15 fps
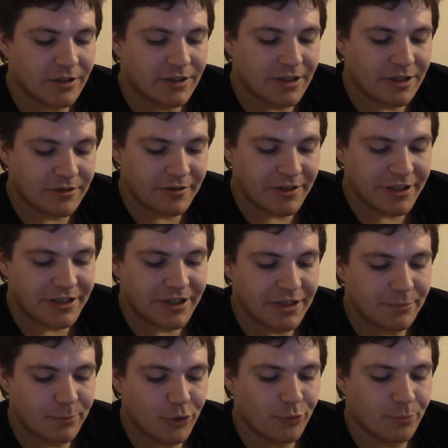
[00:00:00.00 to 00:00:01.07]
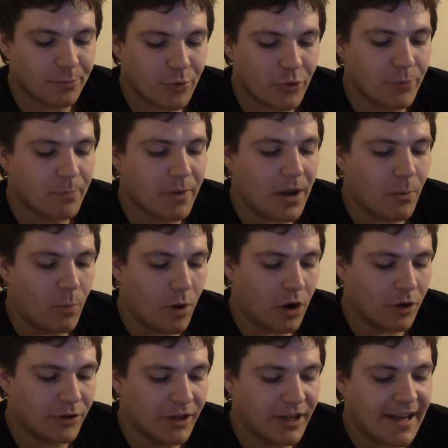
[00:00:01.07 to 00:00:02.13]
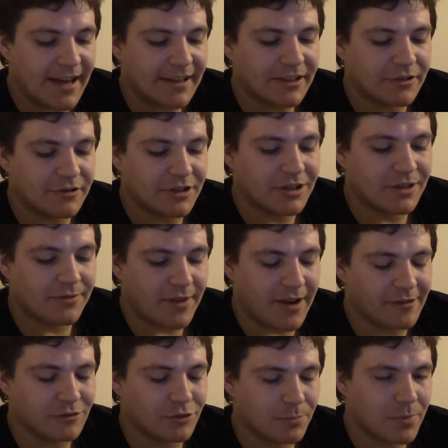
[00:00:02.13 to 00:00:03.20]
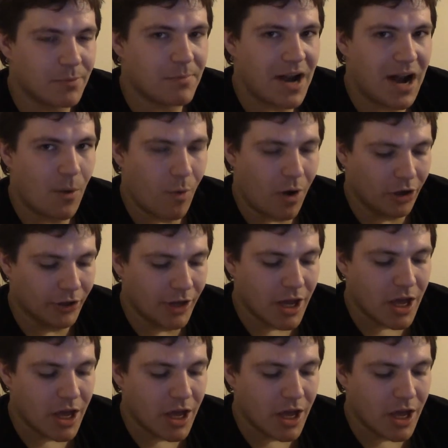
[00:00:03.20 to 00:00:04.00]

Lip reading: decrease his movement point by 1 and increase his firing number by 1.